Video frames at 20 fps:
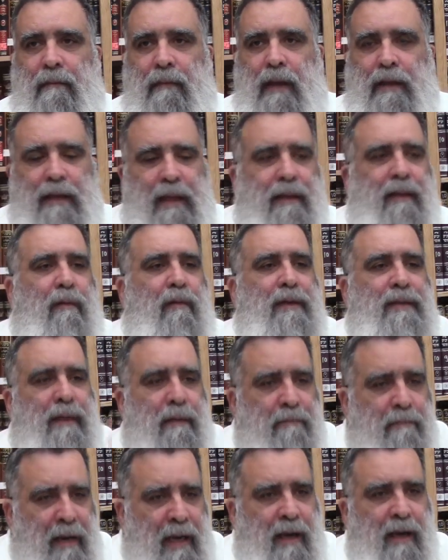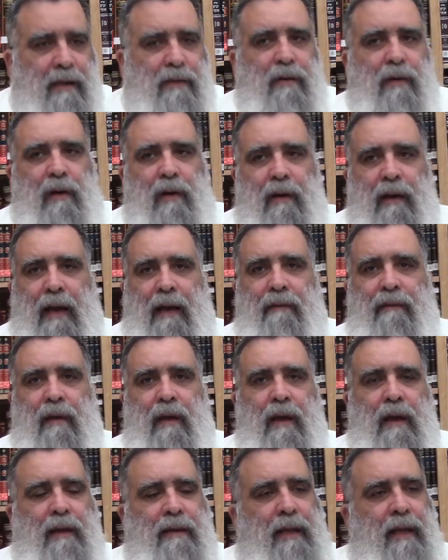That there is a meaning to your
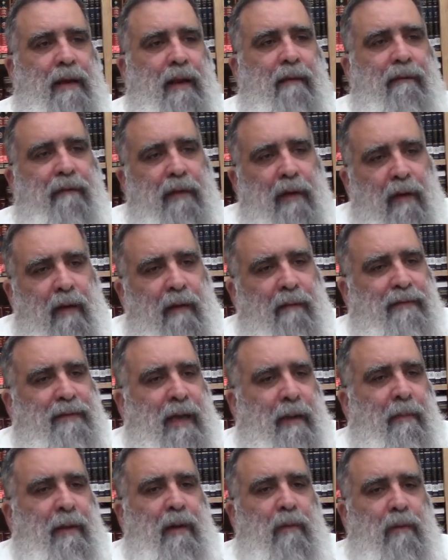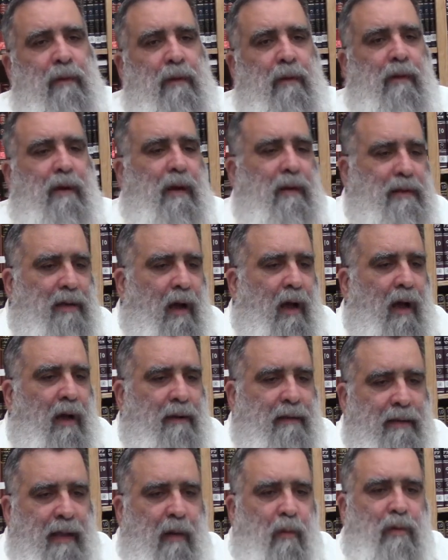life. That if you, if somebody would look at you and say,
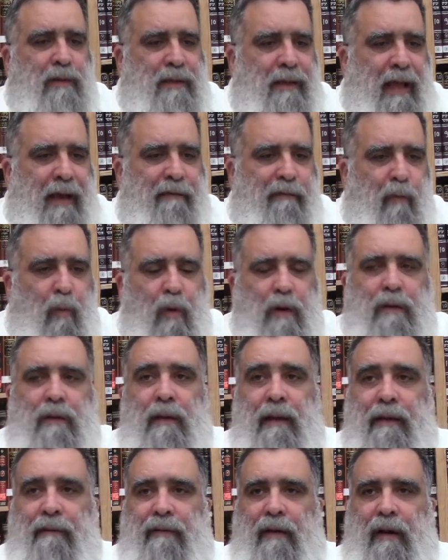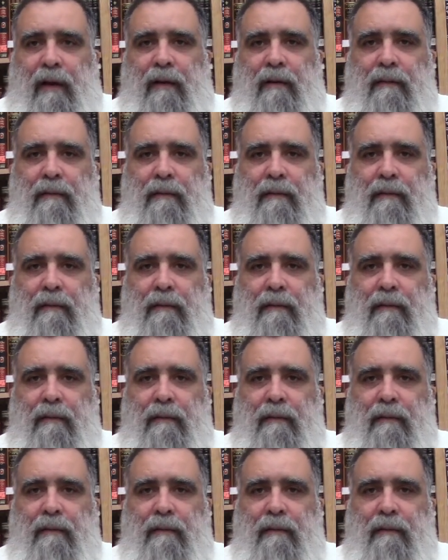ah, that was life worth living.